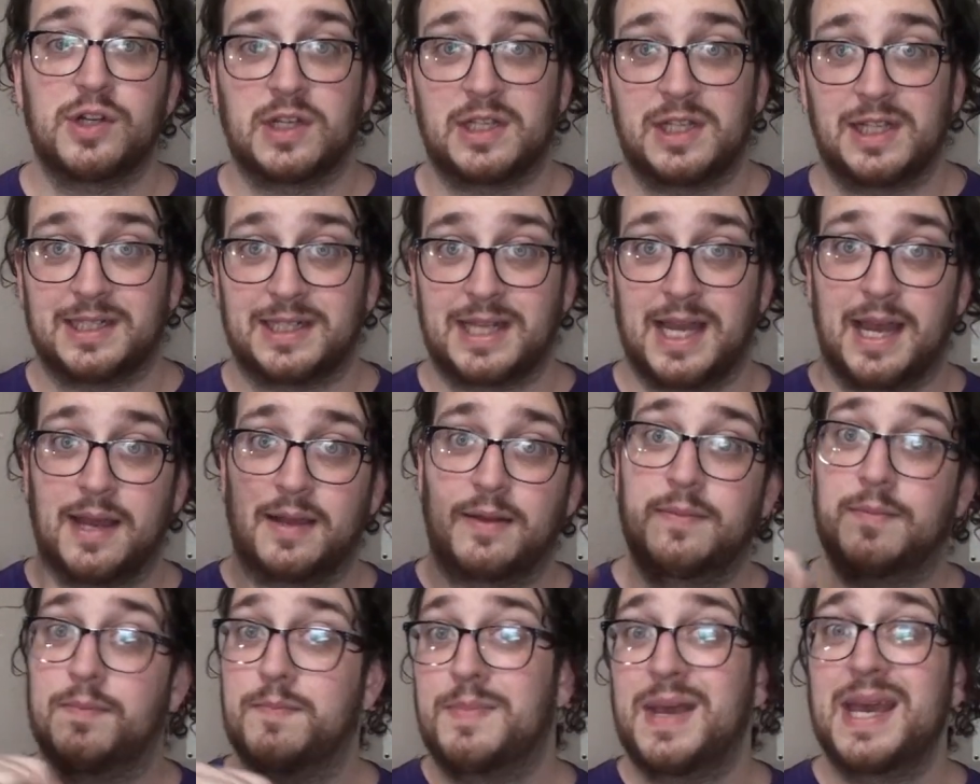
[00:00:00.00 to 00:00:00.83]
click
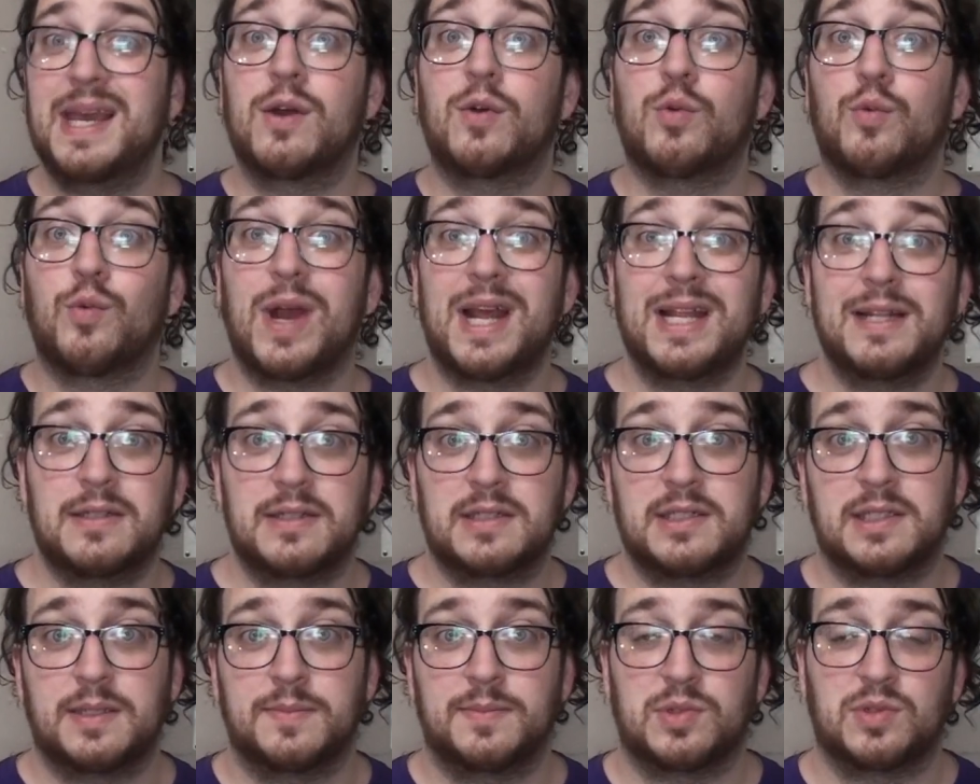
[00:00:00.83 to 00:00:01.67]
that big red
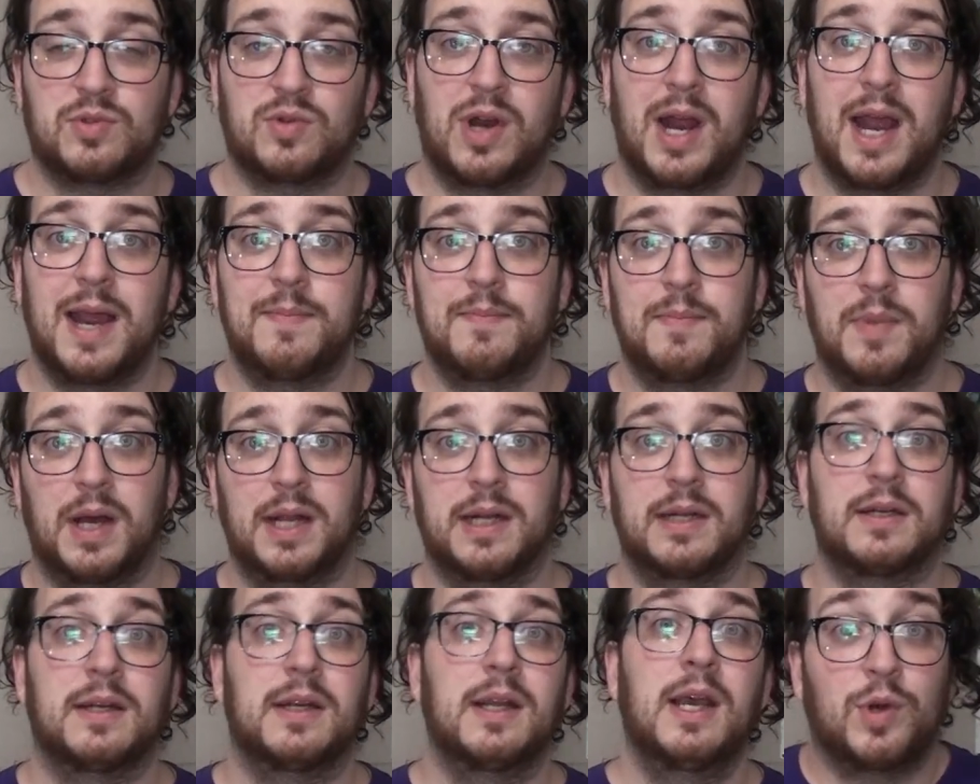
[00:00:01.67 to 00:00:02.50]
subscribe button.